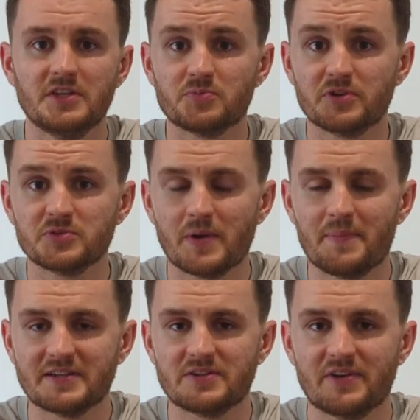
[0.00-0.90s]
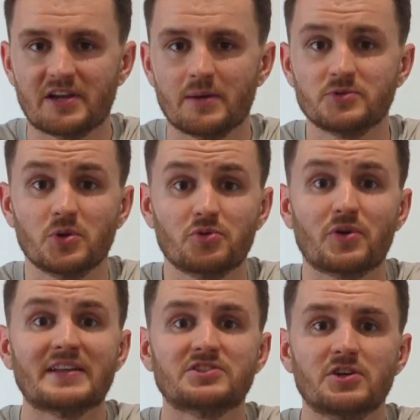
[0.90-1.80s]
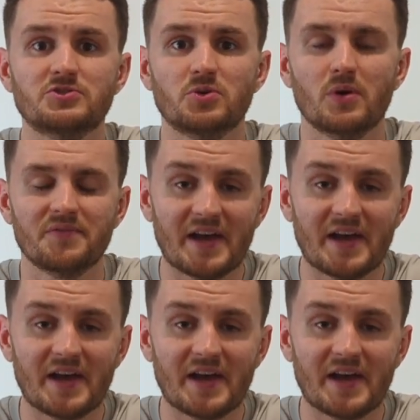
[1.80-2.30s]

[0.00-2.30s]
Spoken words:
This brings my passive income to a grand total of